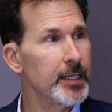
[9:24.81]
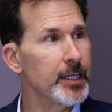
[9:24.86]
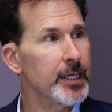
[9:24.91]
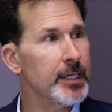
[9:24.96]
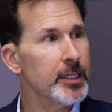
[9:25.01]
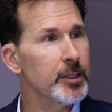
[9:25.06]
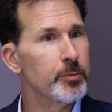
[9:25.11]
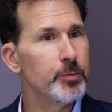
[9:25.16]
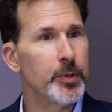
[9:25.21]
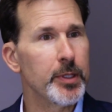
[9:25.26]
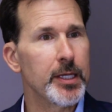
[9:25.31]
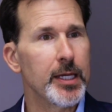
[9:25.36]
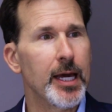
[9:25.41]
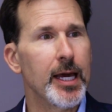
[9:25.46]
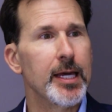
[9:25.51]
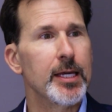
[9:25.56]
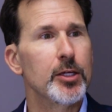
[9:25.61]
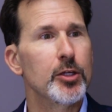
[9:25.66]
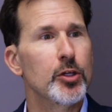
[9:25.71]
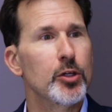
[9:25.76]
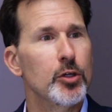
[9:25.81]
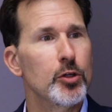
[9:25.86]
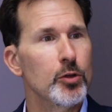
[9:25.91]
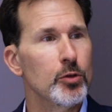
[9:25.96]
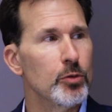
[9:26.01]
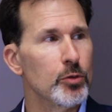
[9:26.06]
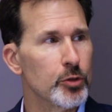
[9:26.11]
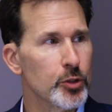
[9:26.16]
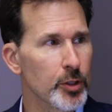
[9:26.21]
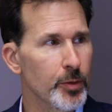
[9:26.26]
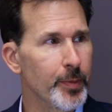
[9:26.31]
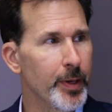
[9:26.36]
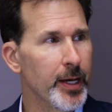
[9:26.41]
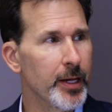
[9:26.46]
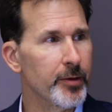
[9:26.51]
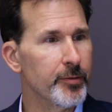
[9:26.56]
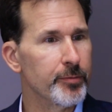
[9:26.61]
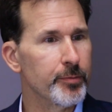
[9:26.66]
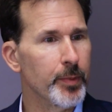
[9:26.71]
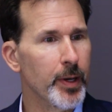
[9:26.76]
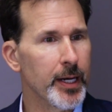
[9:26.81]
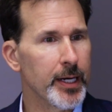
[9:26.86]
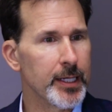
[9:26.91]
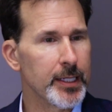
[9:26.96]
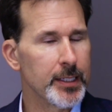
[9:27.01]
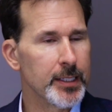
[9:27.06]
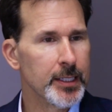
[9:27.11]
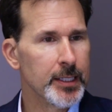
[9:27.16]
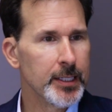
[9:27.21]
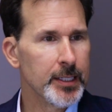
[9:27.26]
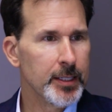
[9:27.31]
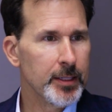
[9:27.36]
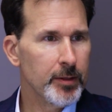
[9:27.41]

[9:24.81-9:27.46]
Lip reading: And it could be a huge amount of money